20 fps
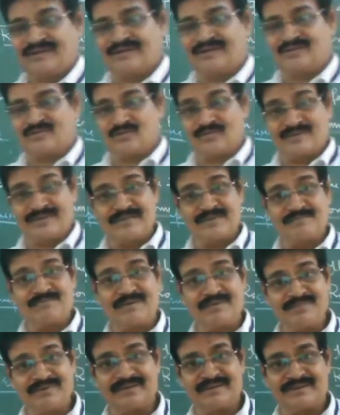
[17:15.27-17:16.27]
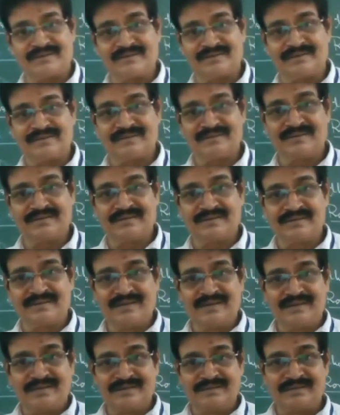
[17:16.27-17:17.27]
Roman Republic.
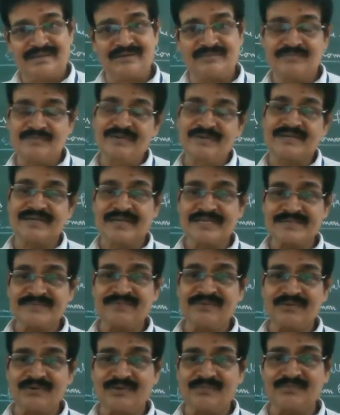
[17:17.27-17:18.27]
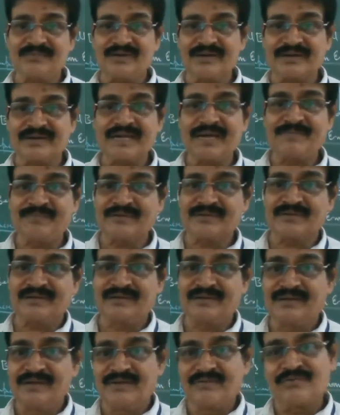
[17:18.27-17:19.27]
The transfer of the
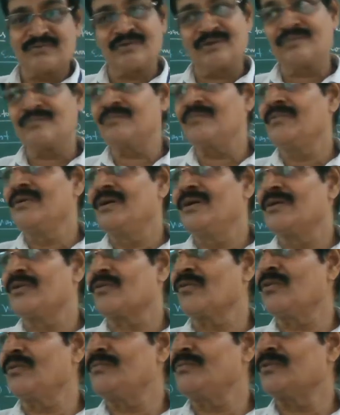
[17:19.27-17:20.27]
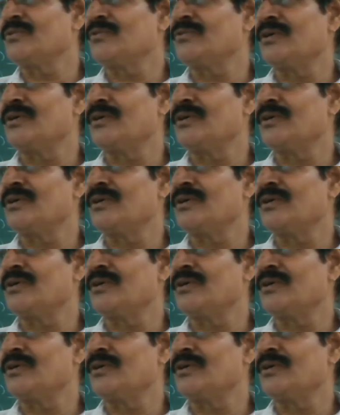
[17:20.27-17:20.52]
capital from Rome to